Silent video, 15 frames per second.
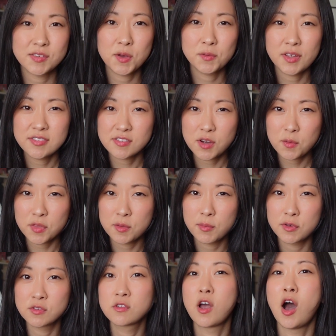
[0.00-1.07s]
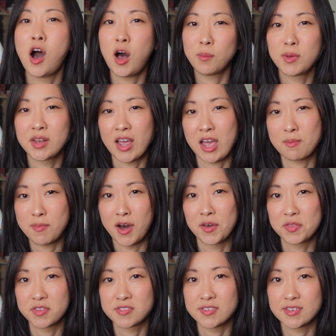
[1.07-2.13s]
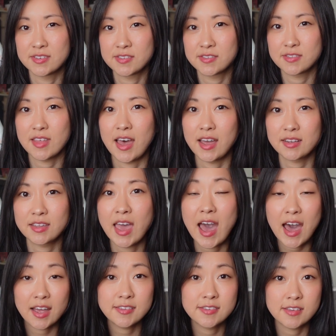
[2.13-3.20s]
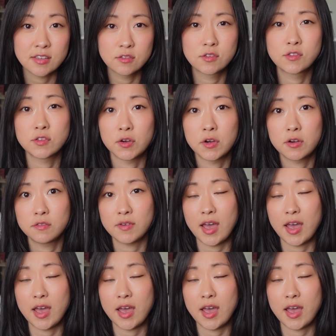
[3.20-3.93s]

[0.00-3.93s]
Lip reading: So let's start with the most common hypothesis that cats can serve